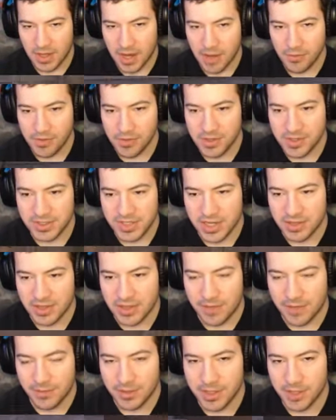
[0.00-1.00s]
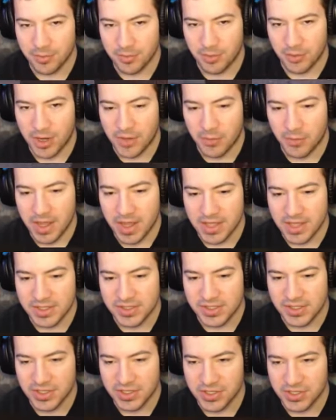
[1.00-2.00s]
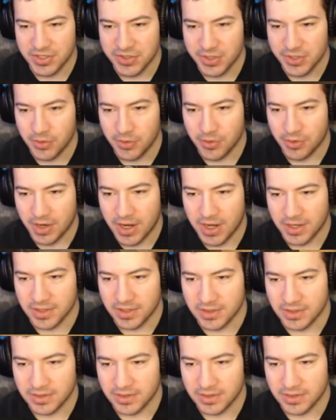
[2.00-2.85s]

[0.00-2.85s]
I realize, like, leveling up right away is such a slow grind.